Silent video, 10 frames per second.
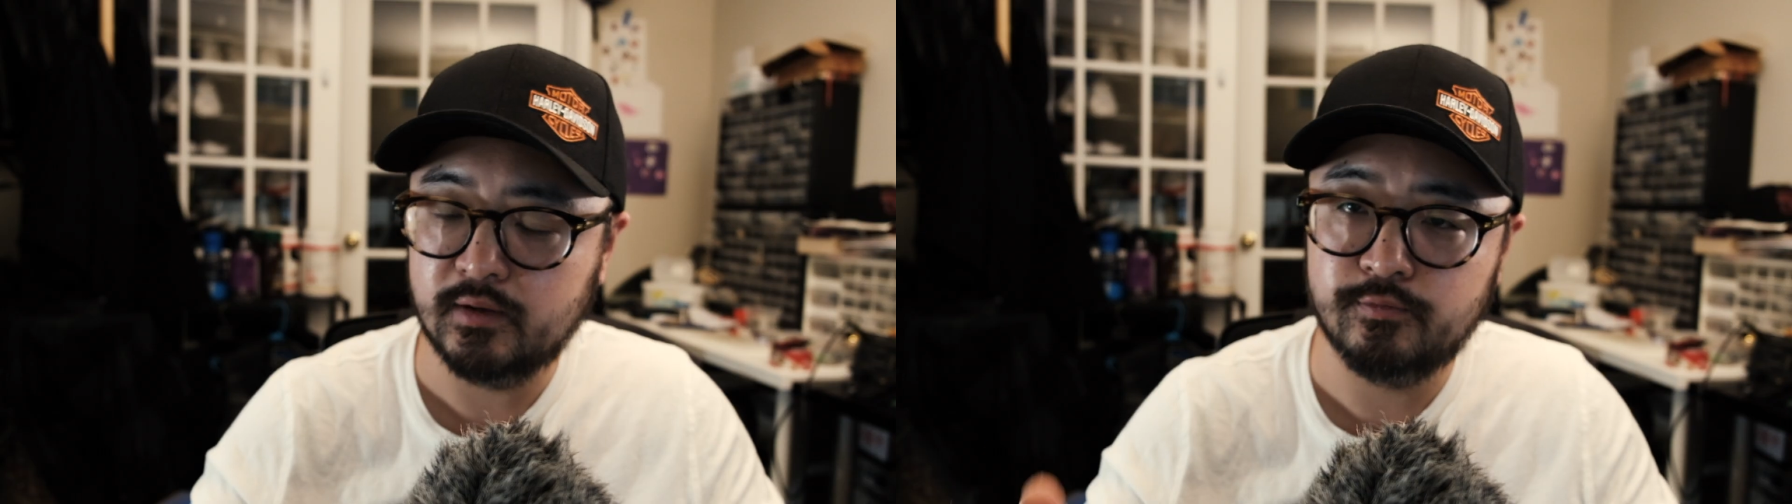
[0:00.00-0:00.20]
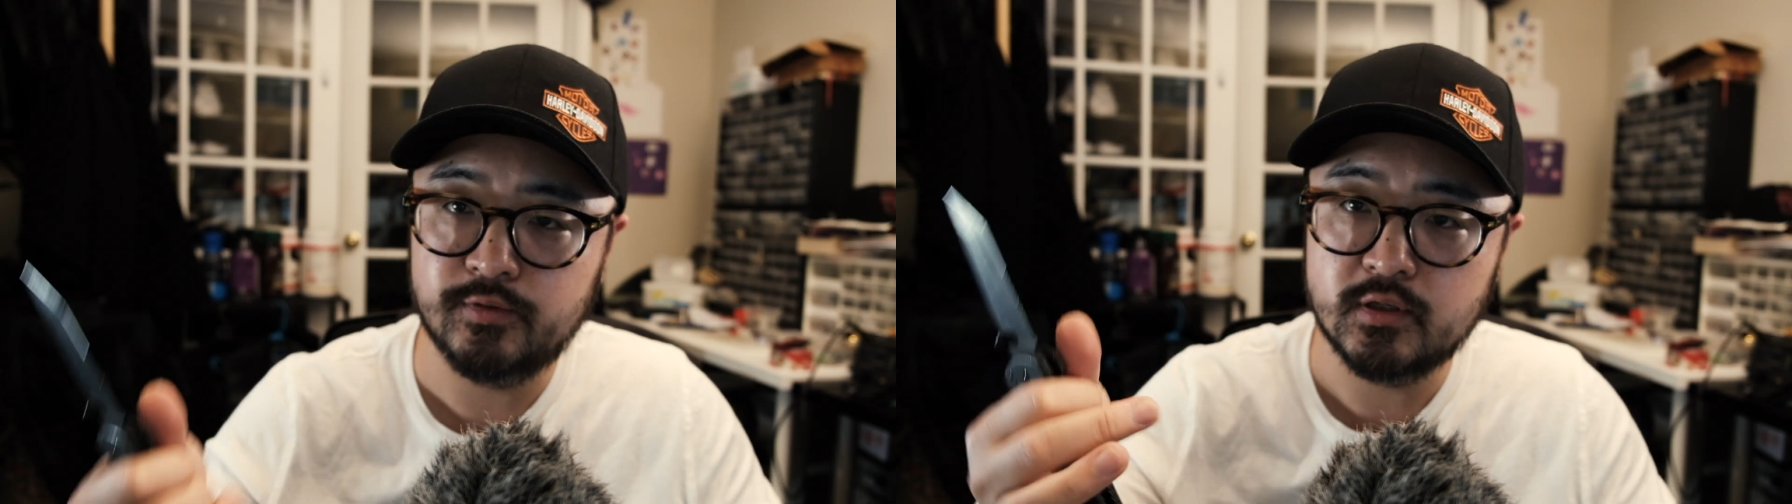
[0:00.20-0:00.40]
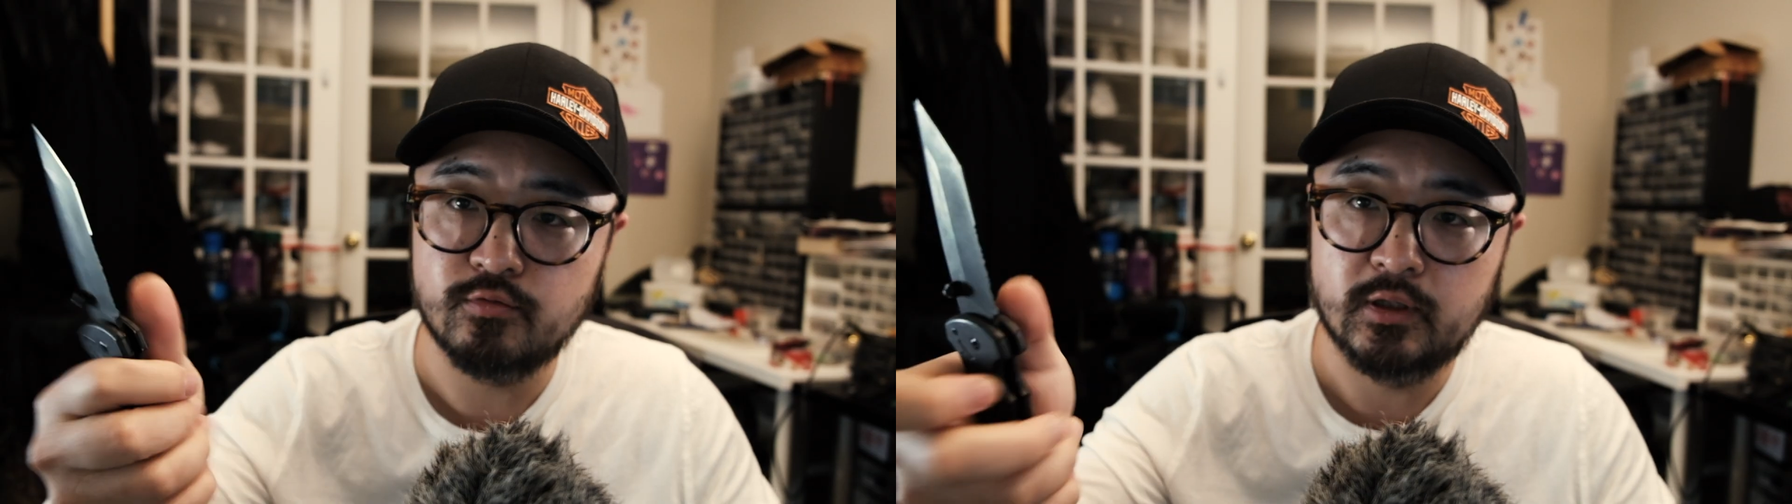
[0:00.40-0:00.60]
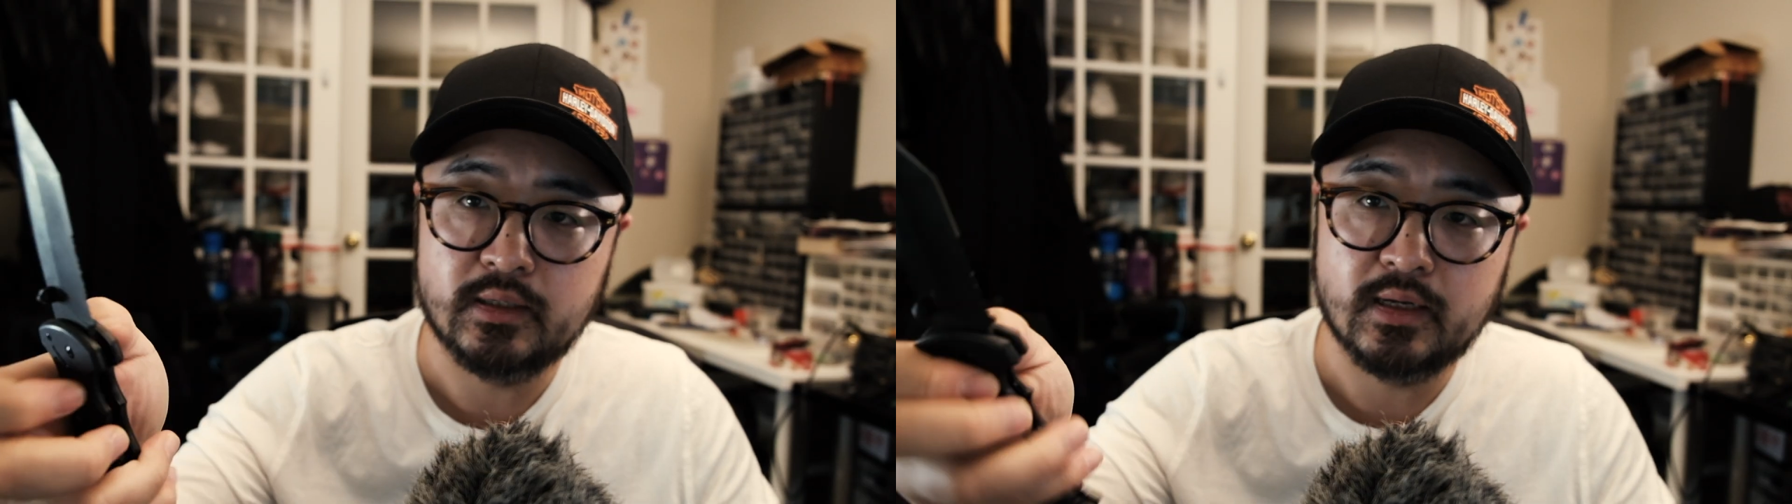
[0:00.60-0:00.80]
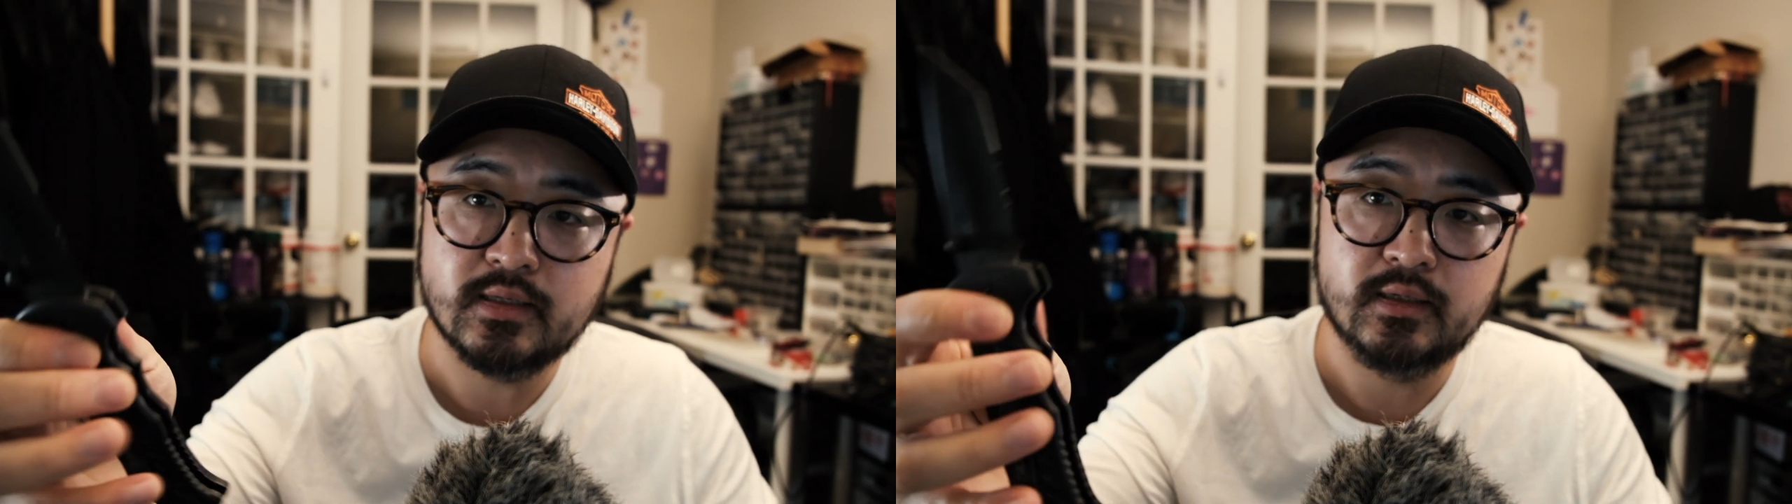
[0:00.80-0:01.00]
fits really
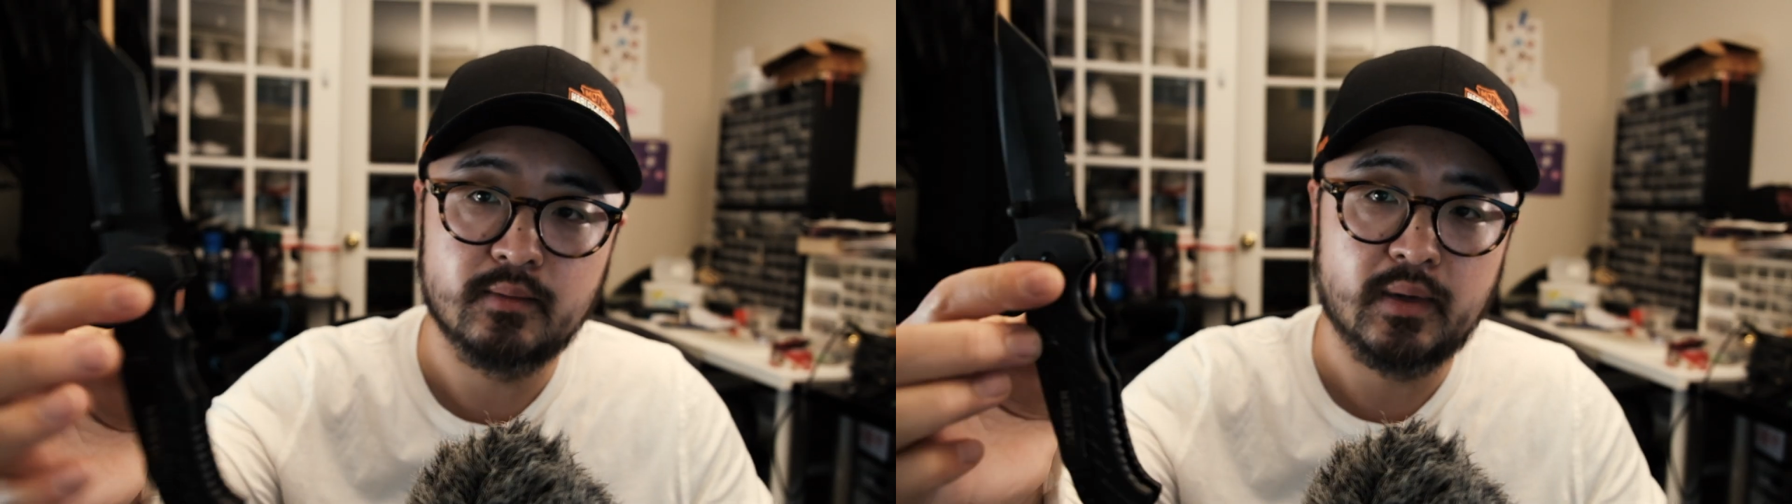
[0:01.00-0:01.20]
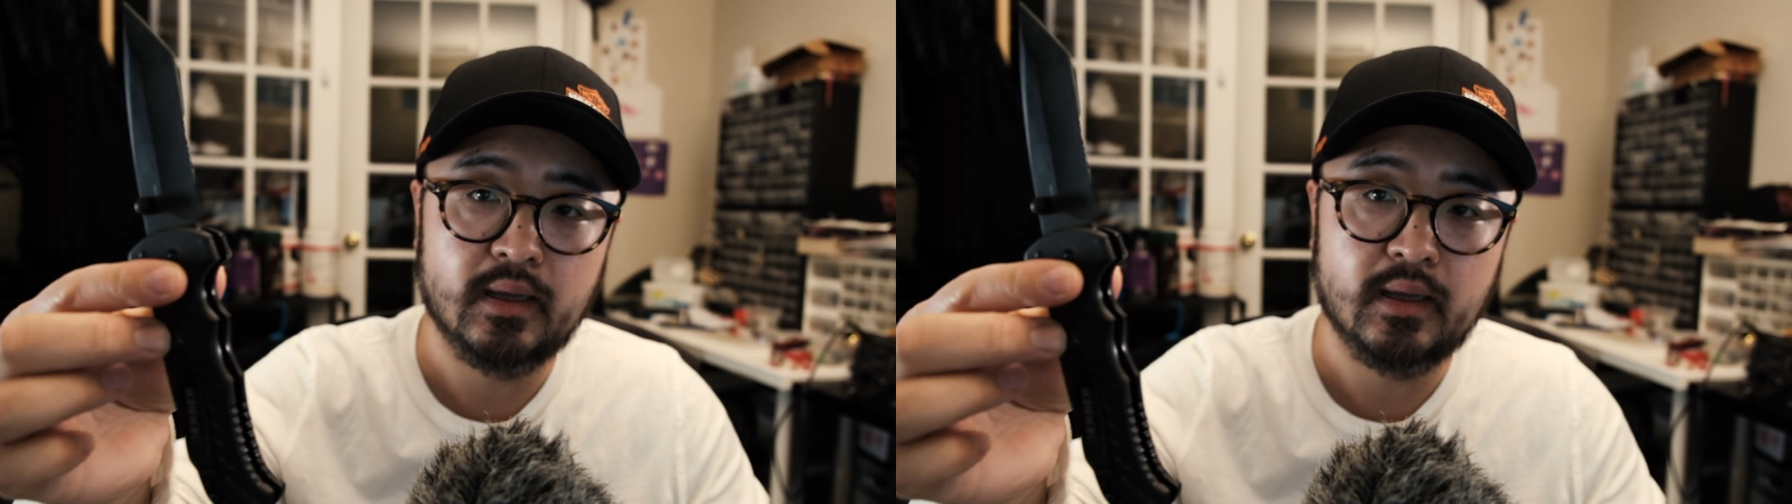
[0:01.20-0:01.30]
nicely in my